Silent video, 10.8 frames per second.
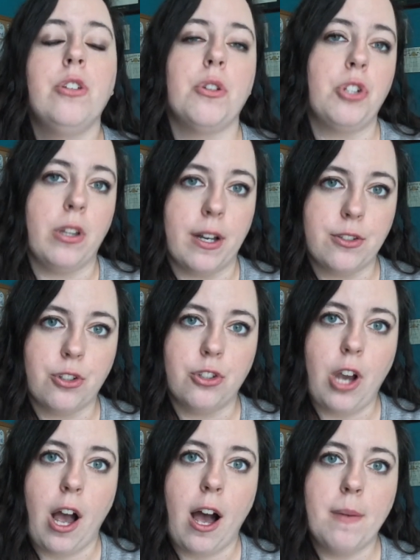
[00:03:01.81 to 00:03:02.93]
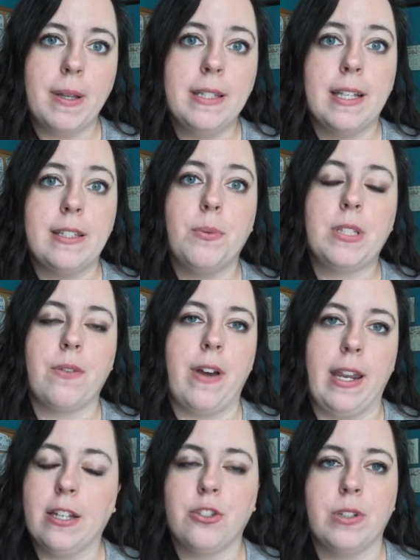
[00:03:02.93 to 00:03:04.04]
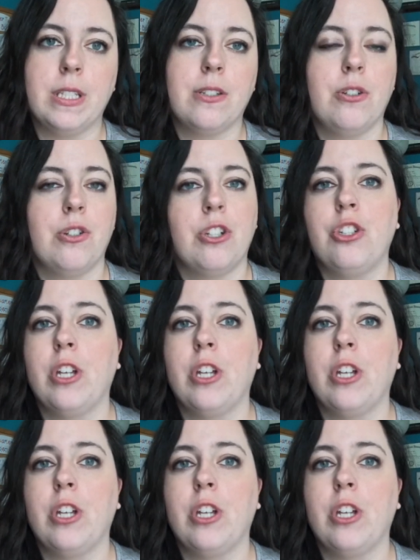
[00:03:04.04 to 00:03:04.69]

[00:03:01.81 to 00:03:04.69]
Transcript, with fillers: So she lost her job. And since it was a financial institution,